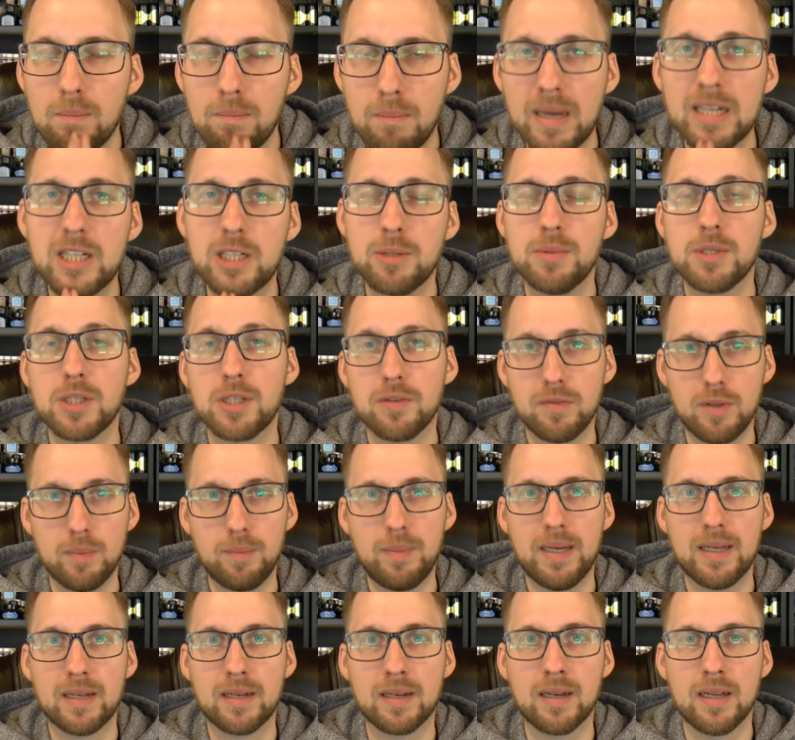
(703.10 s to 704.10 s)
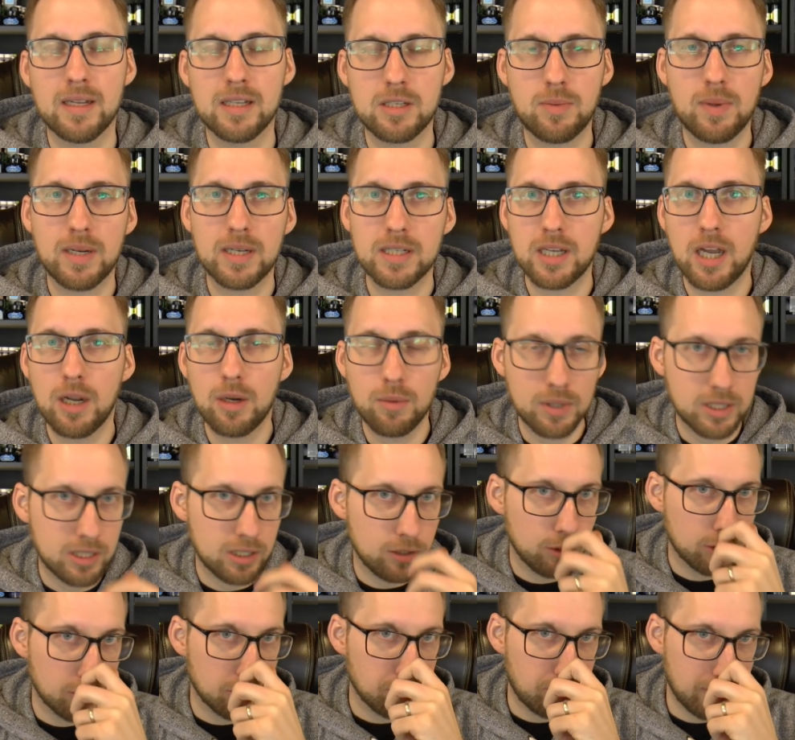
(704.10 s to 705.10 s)
measurements of the pen, as well as high
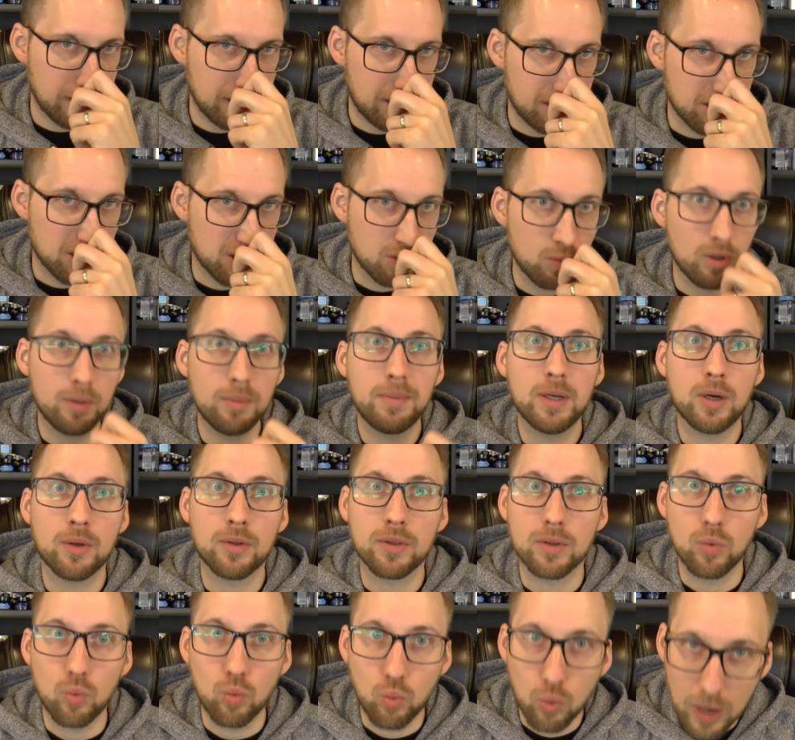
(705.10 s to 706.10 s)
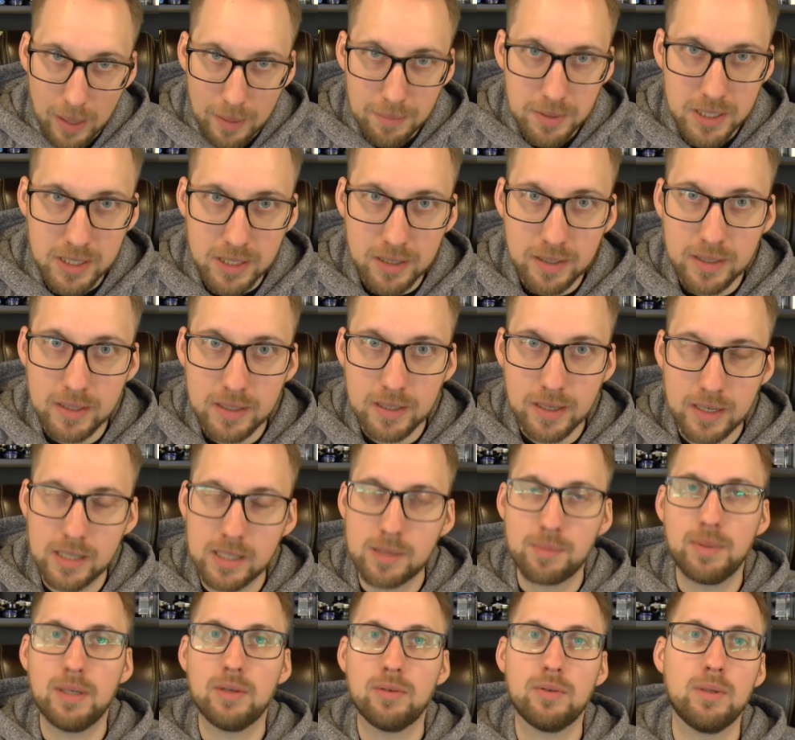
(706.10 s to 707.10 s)
resolution pictures, will be on the website
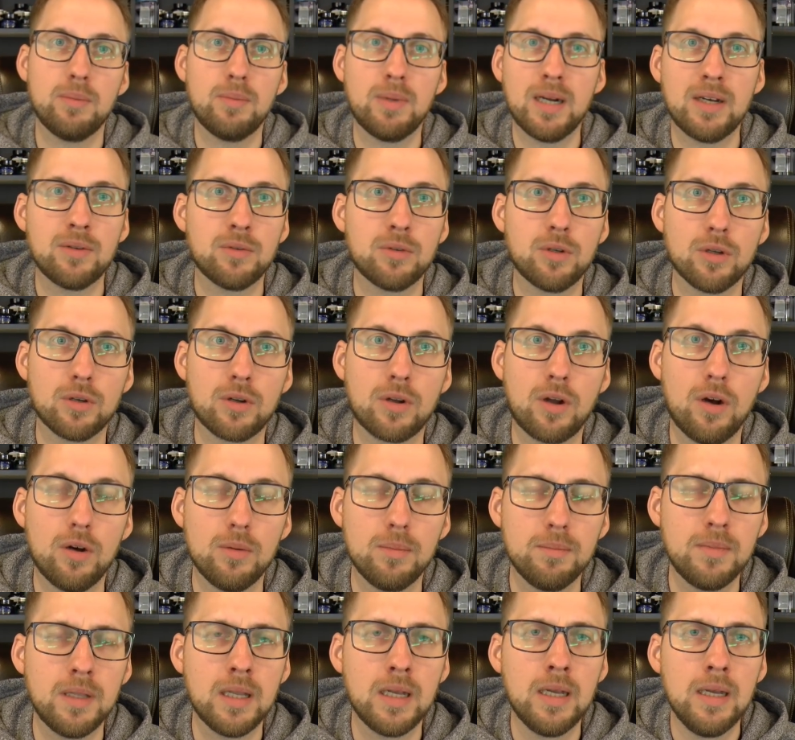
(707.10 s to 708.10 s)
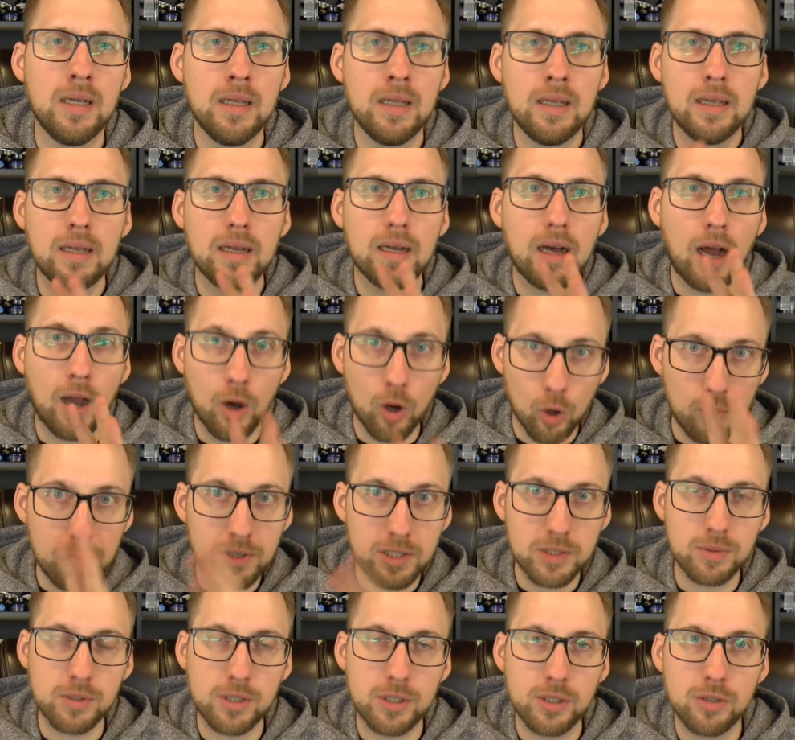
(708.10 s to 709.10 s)
sbrebrown.com. I hope
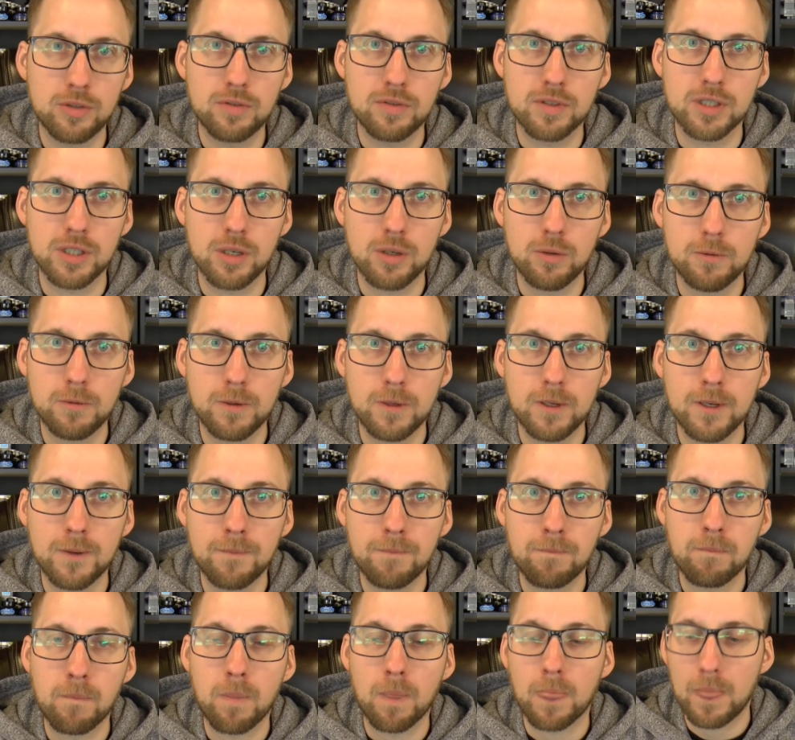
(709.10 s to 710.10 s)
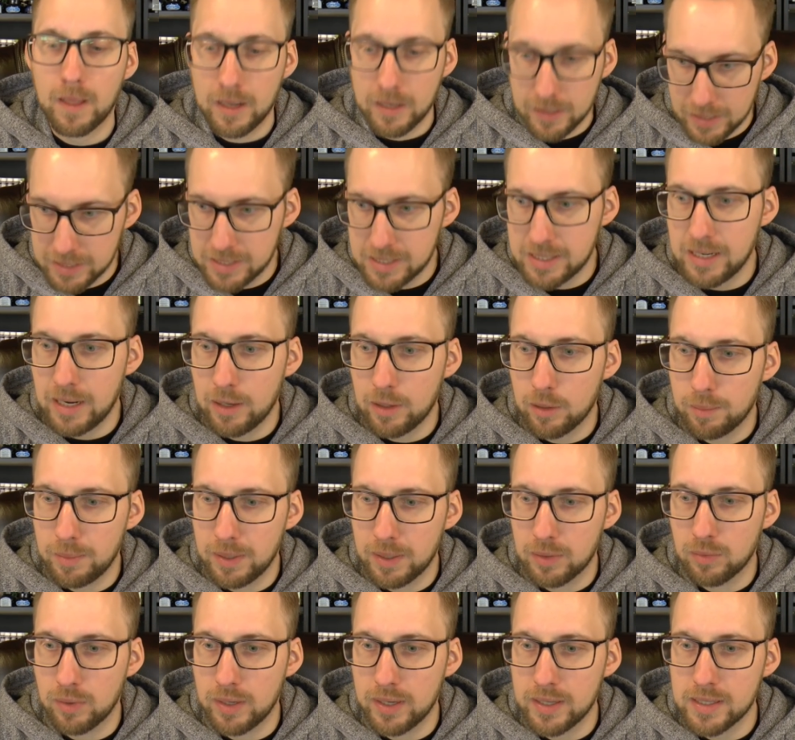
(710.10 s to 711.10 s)
this was useful so far. Let's see how the
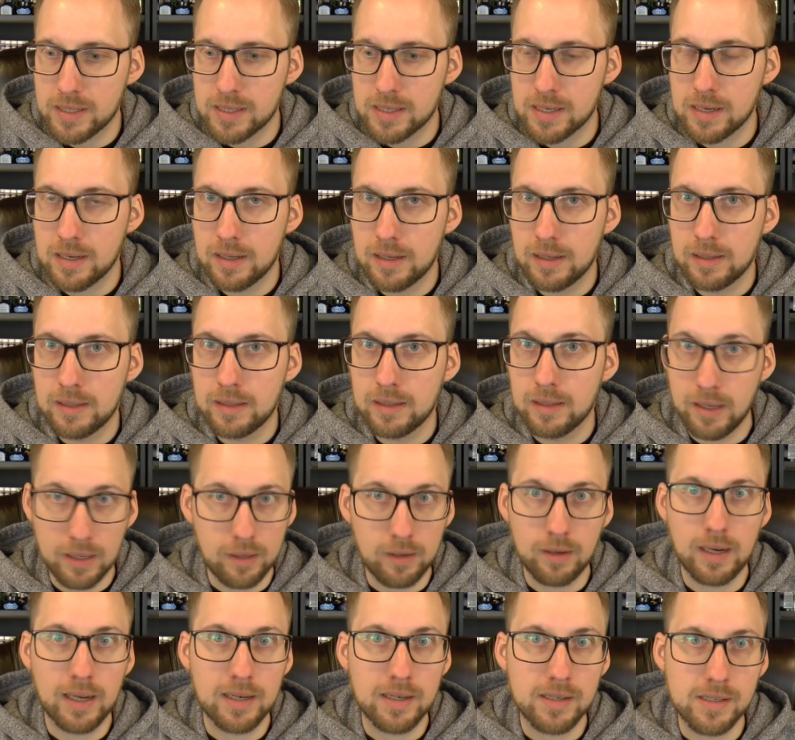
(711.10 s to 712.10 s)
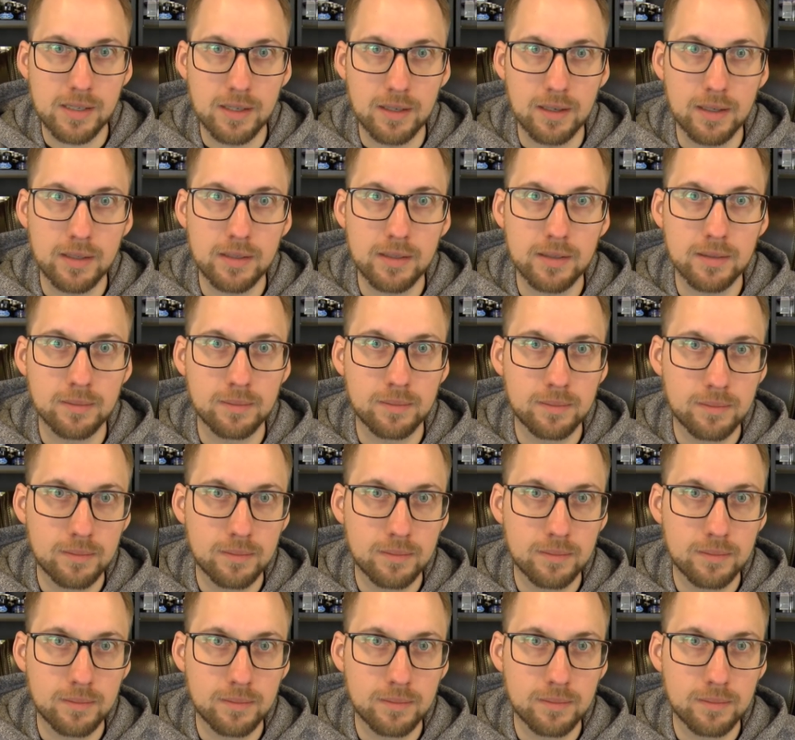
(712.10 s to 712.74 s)
pen writes. I'm glad to see you later.